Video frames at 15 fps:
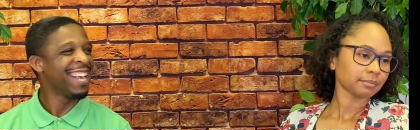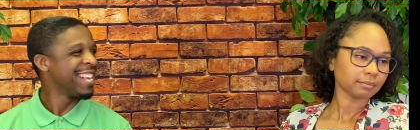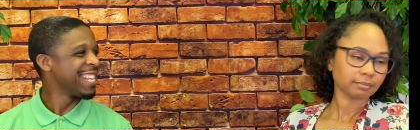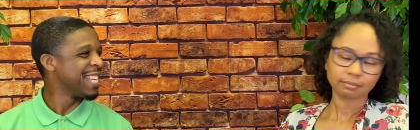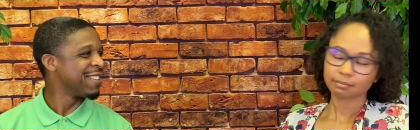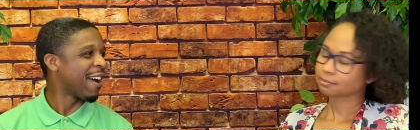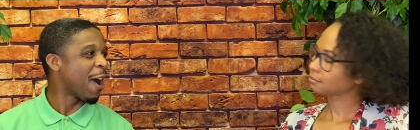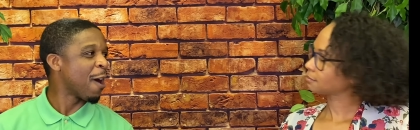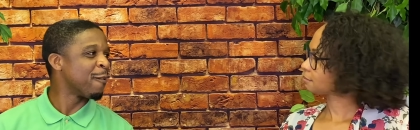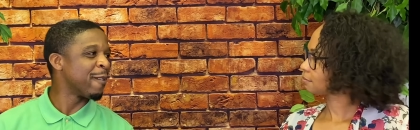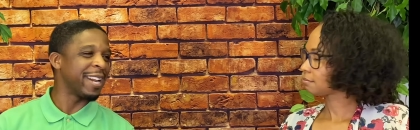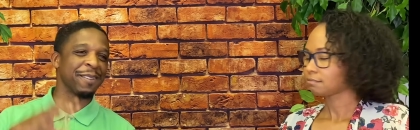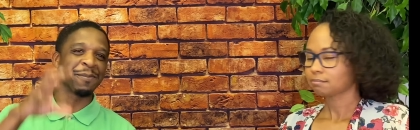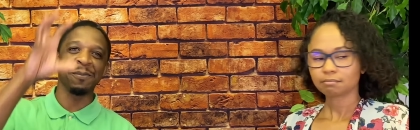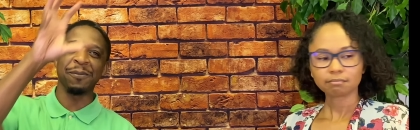Speaker 1: you've
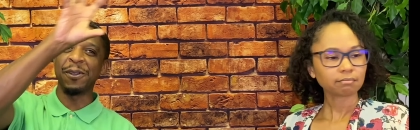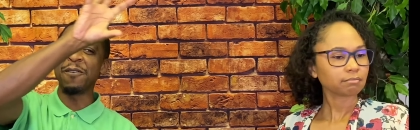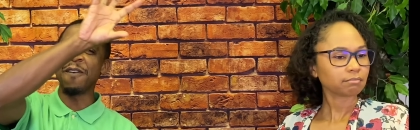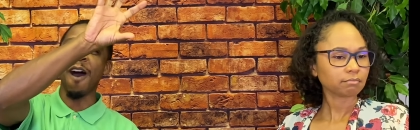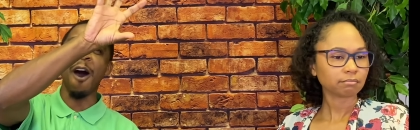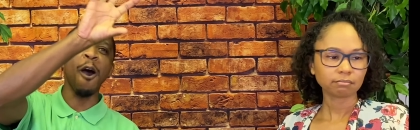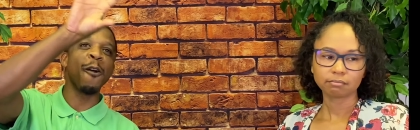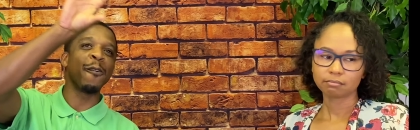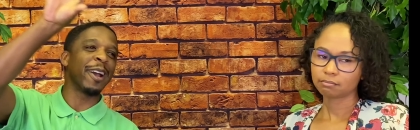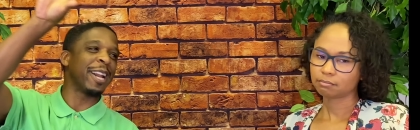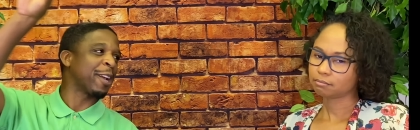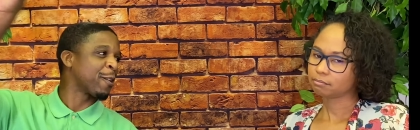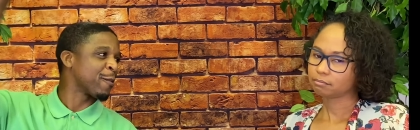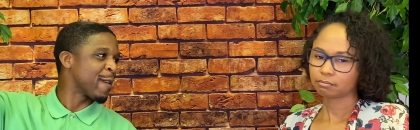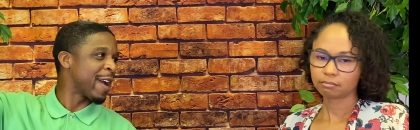already you already
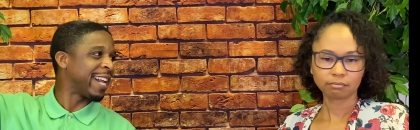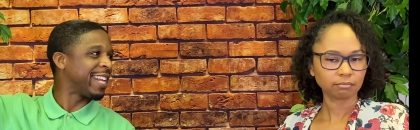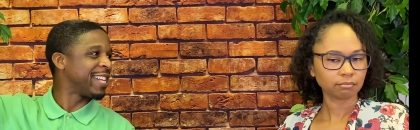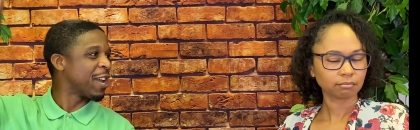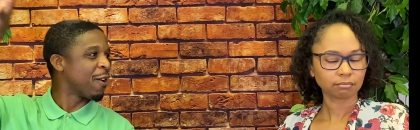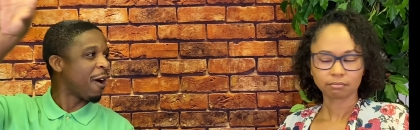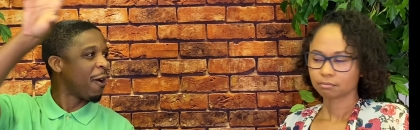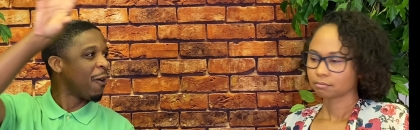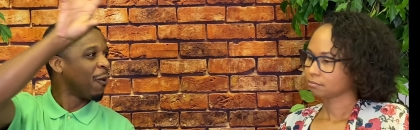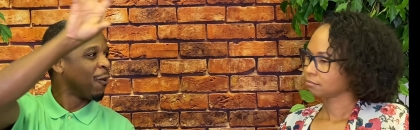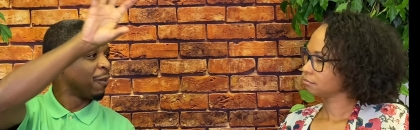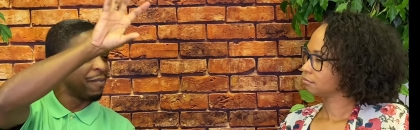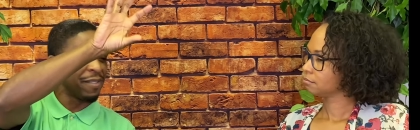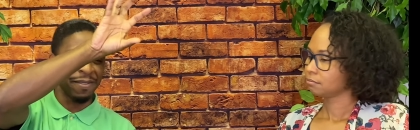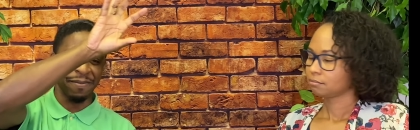created your
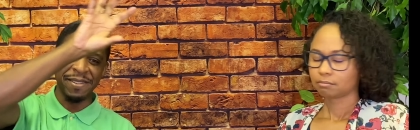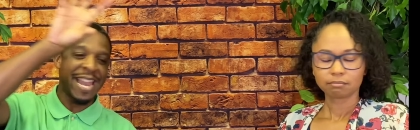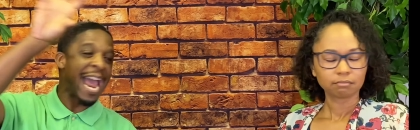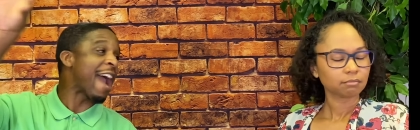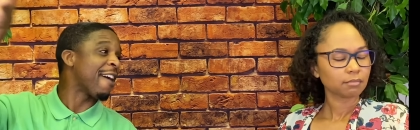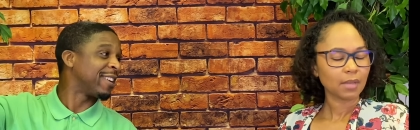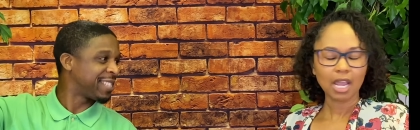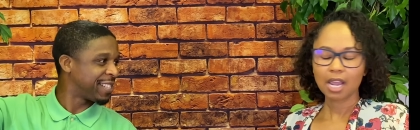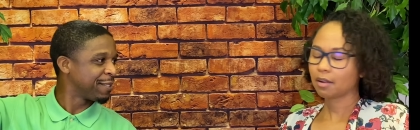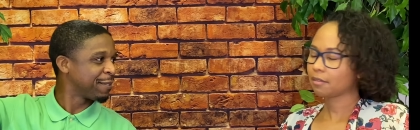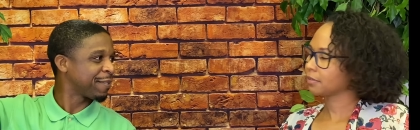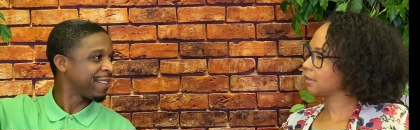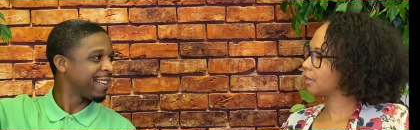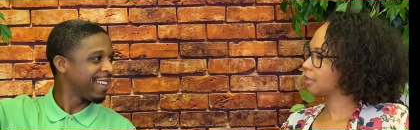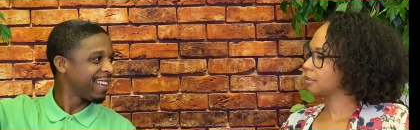own narrative
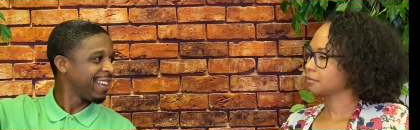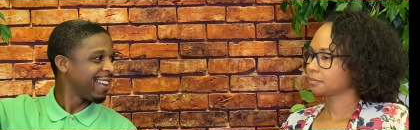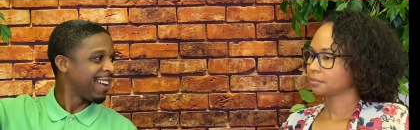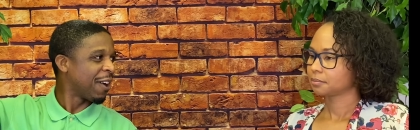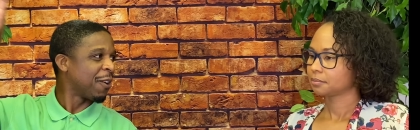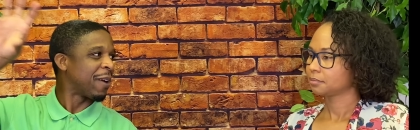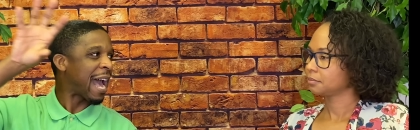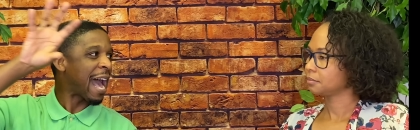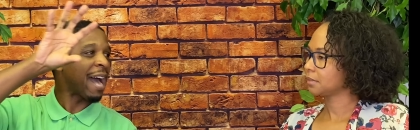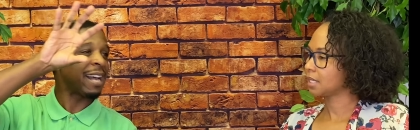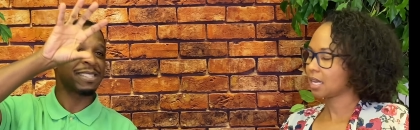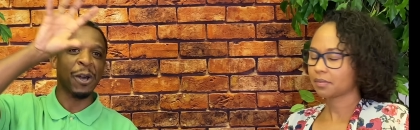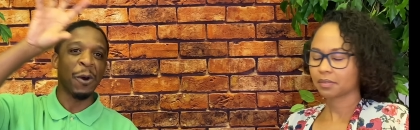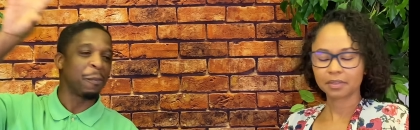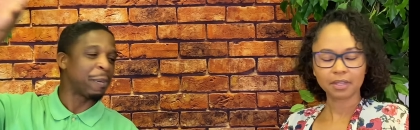Everything. on how it's
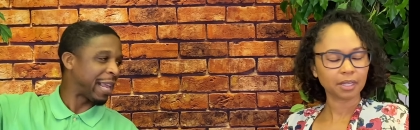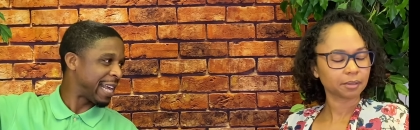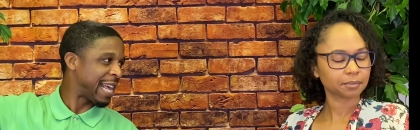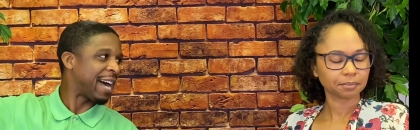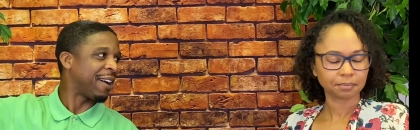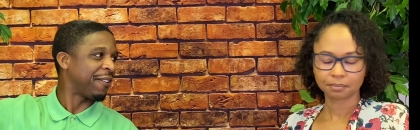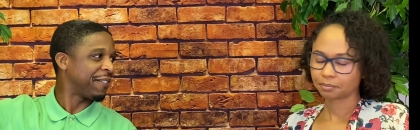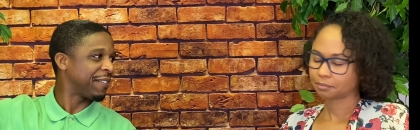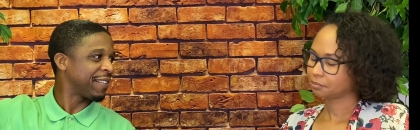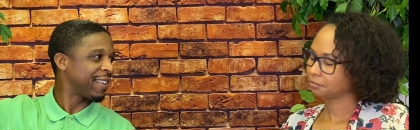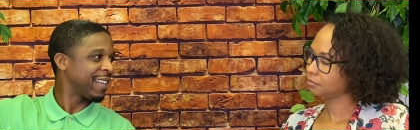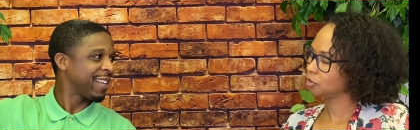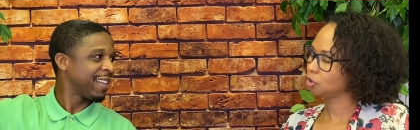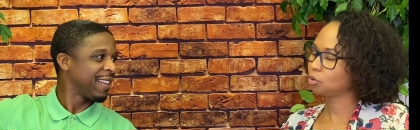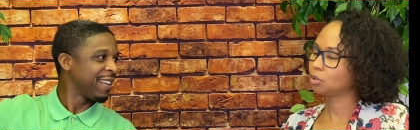Everything. gonna play out.
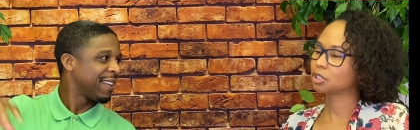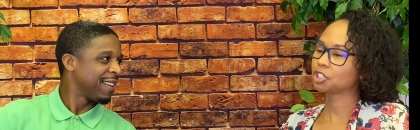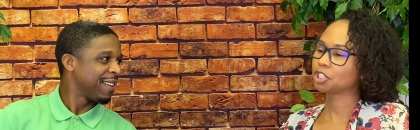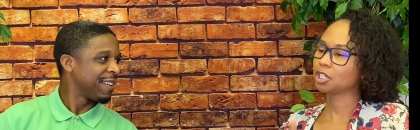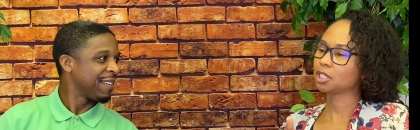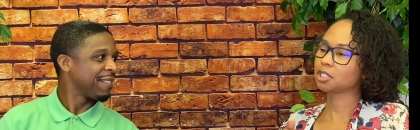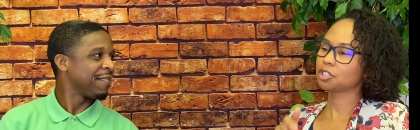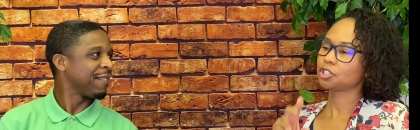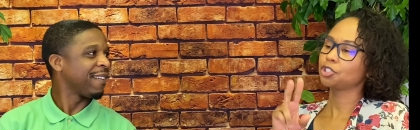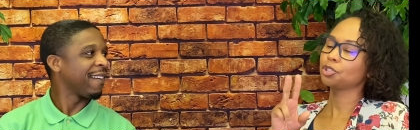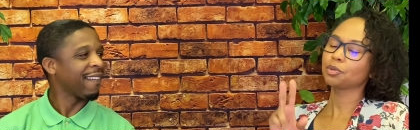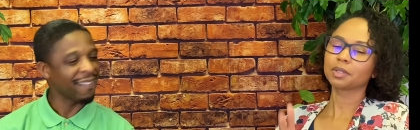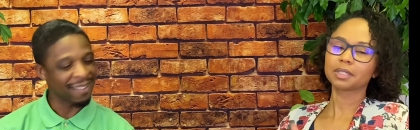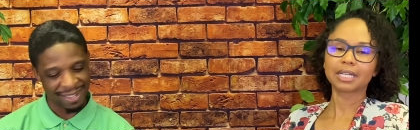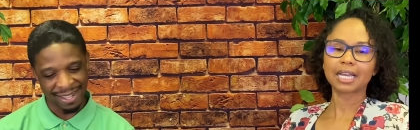
Speaker 2: You the judge,
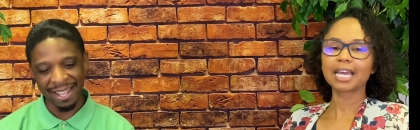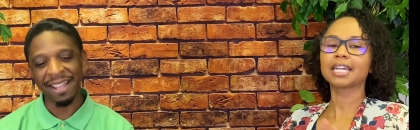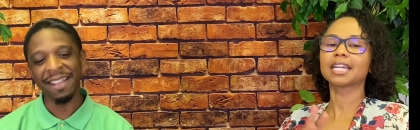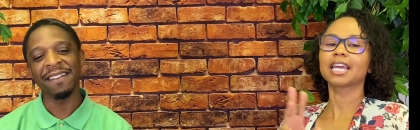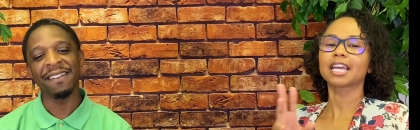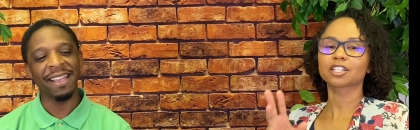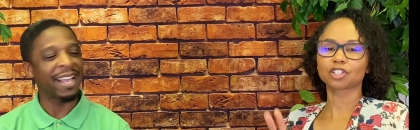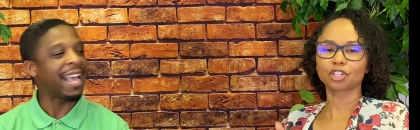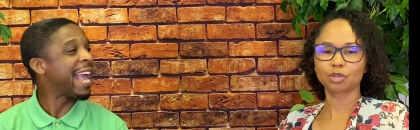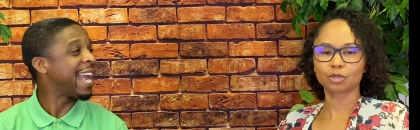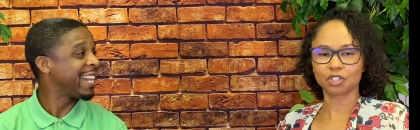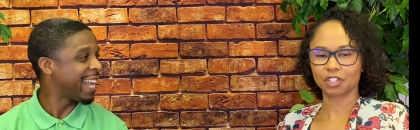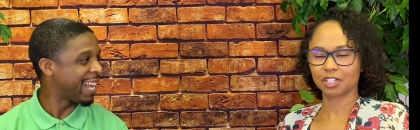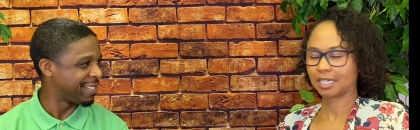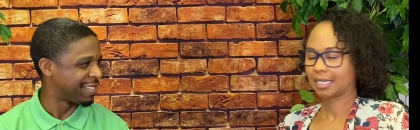jury, and the
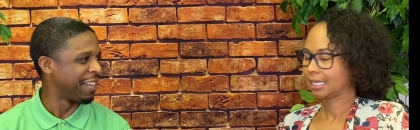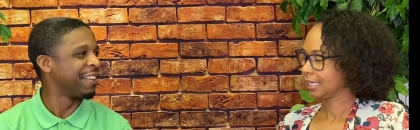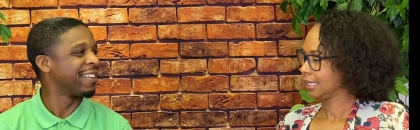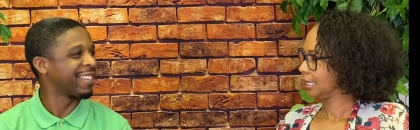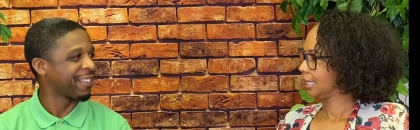executioner. And